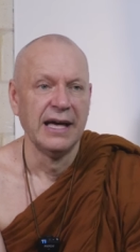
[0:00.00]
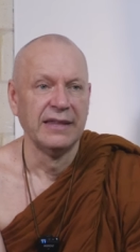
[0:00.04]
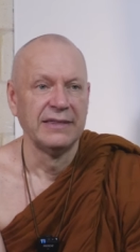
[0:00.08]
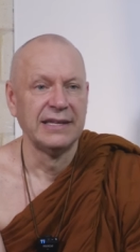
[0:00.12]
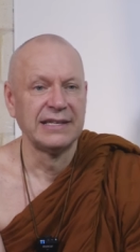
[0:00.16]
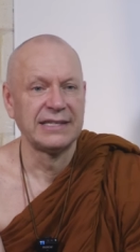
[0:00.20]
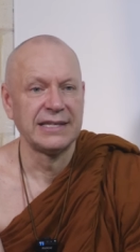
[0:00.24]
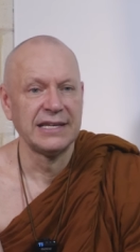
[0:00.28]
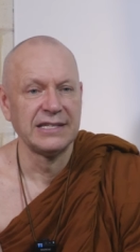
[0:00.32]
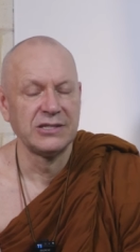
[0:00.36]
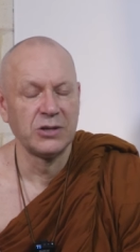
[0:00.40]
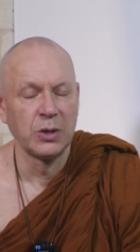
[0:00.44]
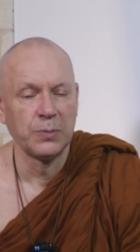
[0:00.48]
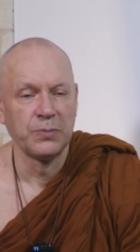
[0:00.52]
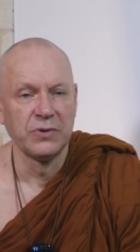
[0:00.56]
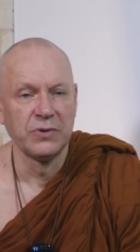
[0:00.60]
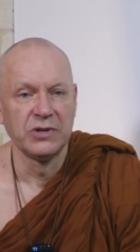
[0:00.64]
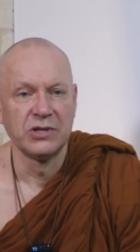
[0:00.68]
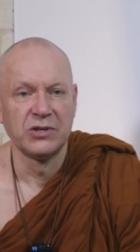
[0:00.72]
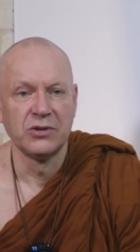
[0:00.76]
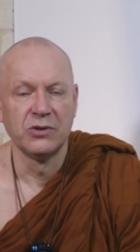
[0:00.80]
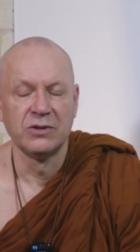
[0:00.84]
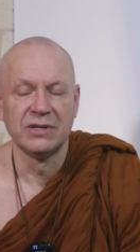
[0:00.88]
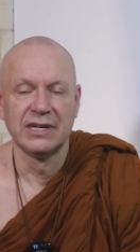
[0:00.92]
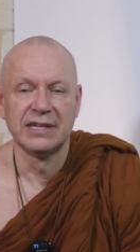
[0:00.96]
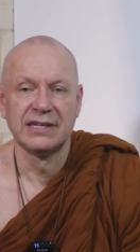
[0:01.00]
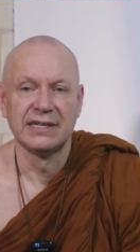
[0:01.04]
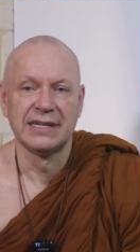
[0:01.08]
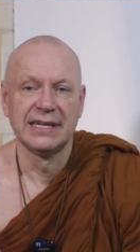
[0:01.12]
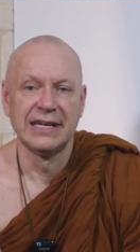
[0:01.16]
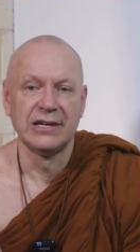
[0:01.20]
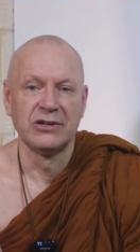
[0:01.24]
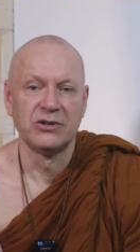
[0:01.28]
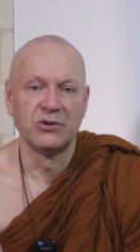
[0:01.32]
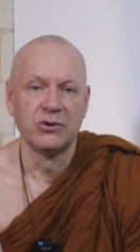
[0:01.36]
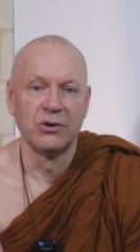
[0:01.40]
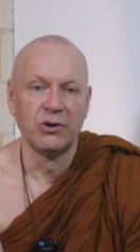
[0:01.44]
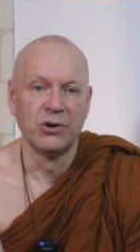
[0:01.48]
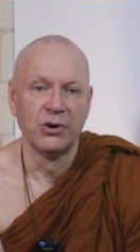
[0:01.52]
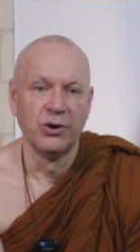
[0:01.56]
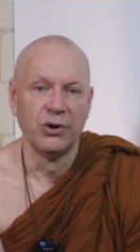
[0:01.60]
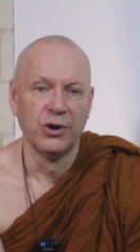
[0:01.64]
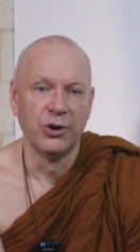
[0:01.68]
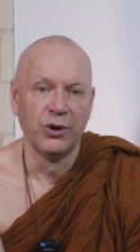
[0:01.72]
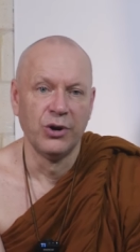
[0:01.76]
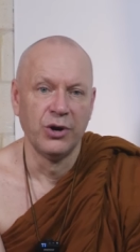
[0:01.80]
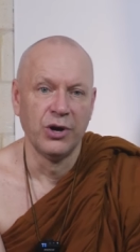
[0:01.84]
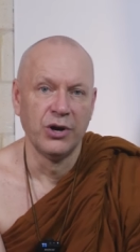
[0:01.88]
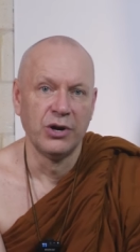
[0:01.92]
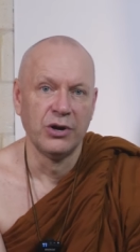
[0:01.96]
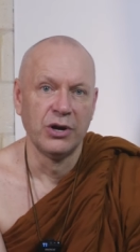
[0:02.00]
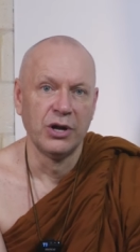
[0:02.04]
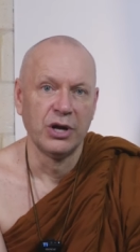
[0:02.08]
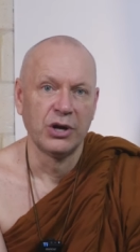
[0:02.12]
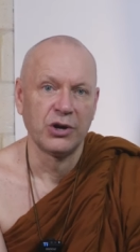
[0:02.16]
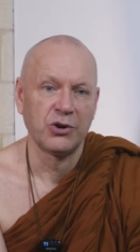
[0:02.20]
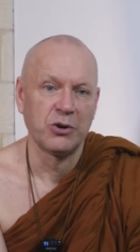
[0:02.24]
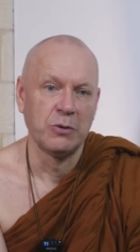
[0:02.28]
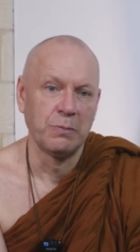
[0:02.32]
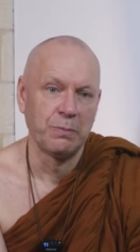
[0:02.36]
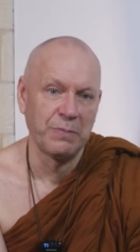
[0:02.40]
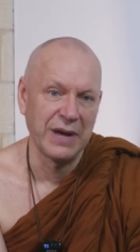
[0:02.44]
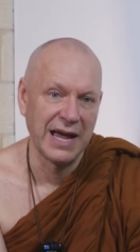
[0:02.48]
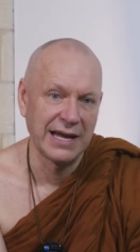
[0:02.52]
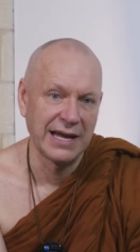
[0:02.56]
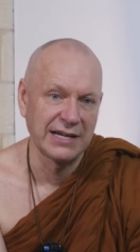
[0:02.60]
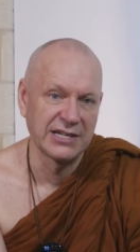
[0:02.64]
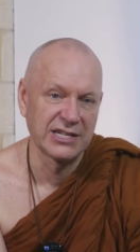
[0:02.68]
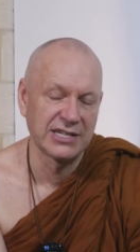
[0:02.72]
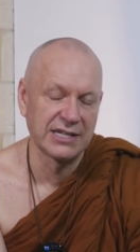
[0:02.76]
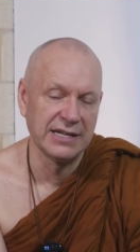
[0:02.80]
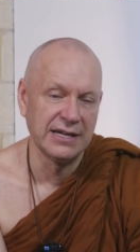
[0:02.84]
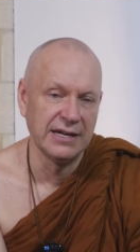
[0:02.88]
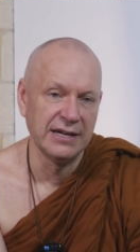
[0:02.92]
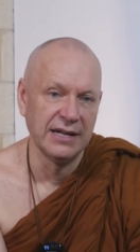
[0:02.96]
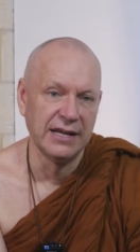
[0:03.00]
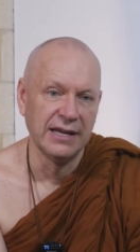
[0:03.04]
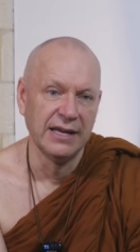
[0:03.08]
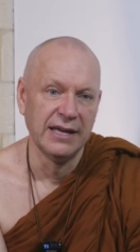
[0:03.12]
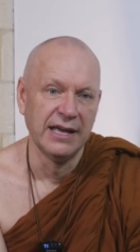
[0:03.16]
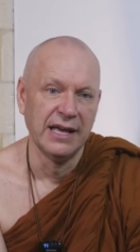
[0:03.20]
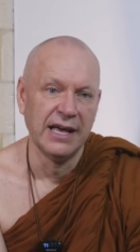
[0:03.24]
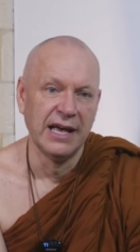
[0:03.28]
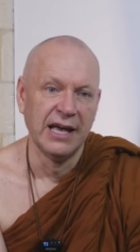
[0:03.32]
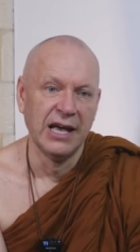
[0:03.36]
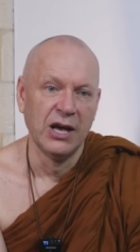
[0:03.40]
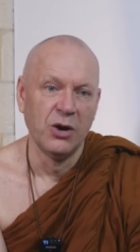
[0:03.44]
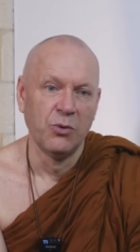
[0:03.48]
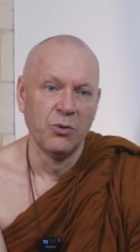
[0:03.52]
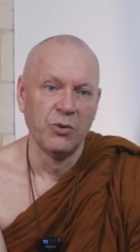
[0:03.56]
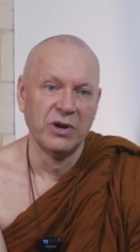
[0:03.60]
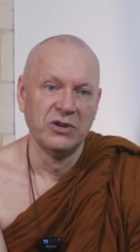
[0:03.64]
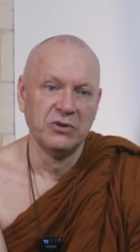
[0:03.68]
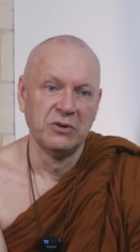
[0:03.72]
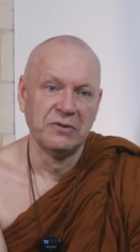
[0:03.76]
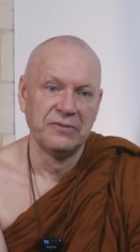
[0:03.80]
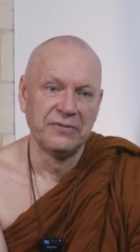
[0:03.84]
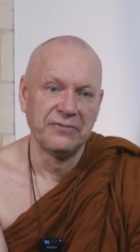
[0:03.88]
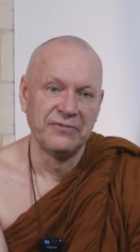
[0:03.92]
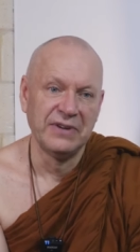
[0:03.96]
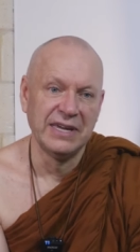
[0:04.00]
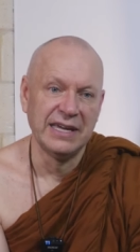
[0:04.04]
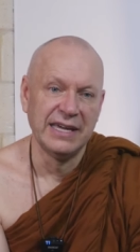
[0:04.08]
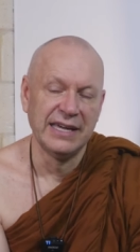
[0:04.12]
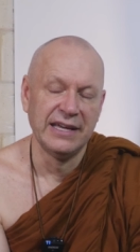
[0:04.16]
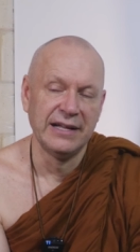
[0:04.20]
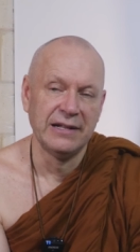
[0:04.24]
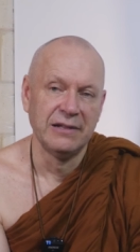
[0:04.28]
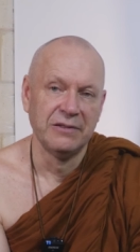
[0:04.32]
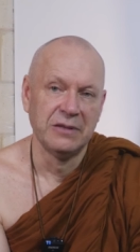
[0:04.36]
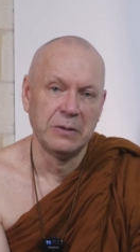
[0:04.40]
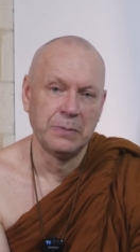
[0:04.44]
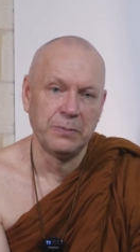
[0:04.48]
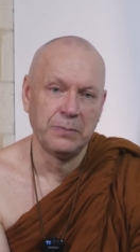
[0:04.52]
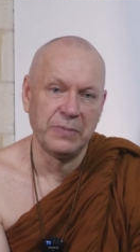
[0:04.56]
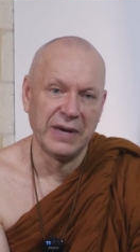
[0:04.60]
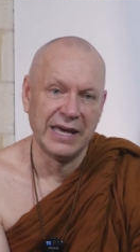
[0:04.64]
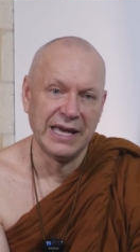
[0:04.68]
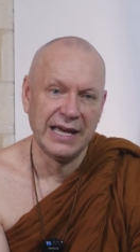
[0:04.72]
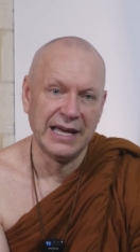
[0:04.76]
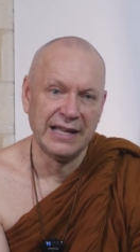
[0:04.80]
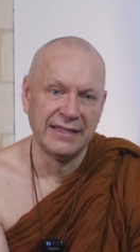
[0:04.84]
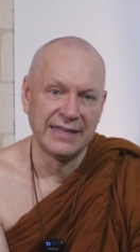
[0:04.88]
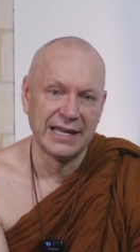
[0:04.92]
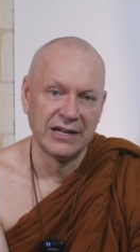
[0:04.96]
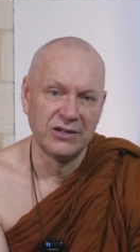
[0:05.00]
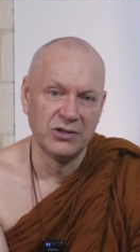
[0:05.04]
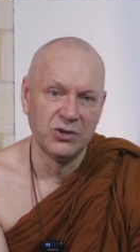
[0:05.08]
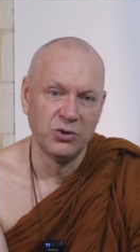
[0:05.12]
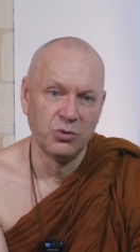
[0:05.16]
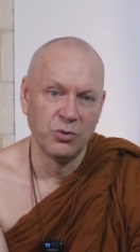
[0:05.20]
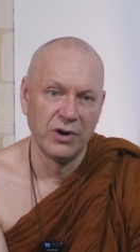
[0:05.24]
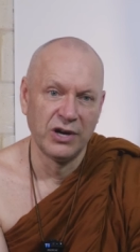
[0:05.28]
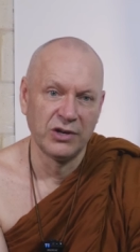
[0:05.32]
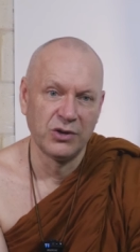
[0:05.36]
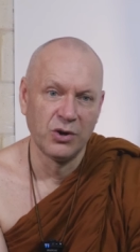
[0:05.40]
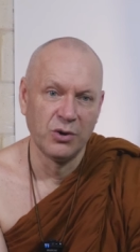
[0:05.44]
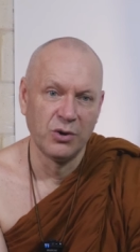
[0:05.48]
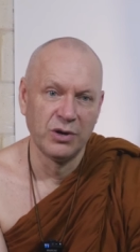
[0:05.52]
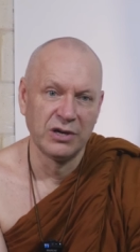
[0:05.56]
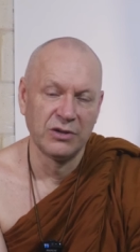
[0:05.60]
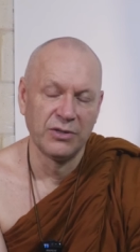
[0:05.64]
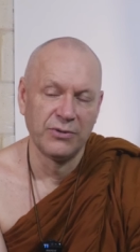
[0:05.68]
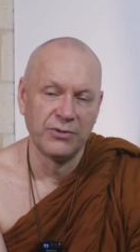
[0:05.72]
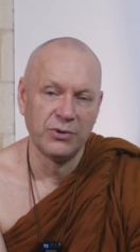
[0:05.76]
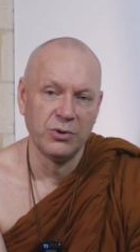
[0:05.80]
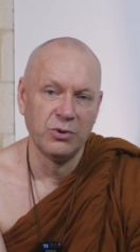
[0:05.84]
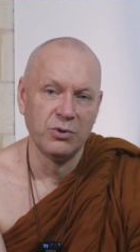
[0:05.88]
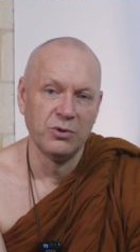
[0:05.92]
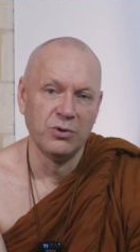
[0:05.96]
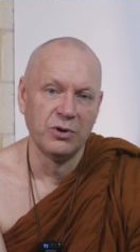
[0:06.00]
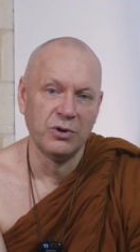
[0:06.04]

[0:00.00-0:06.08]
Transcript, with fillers: this is an opportunity to learn compassion. When you feel the pain that you are going through,